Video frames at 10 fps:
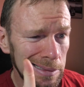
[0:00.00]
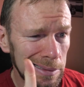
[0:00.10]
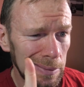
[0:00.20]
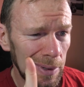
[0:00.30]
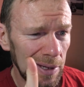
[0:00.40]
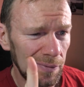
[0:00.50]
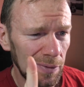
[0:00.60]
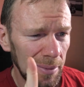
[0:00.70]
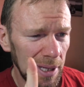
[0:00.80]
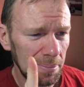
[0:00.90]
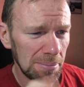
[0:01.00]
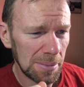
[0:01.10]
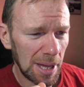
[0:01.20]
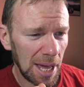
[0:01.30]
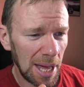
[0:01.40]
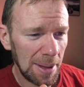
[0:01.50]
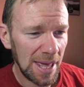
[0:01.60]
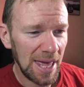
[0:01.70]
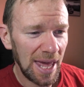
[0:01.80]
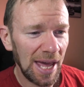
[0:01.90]
wait for me,
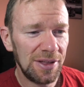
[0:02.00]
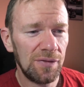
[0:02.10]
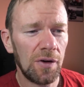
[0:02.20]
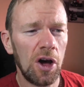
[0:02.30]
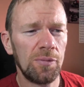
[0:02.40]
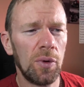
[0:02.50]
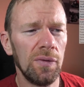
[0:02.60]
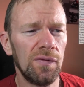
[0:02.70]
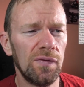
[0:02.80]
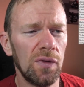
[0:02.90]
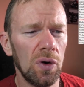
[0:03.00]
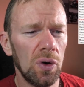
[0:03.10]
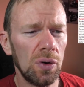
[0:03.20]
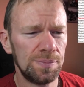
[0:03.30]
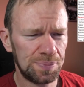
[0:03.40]
85.4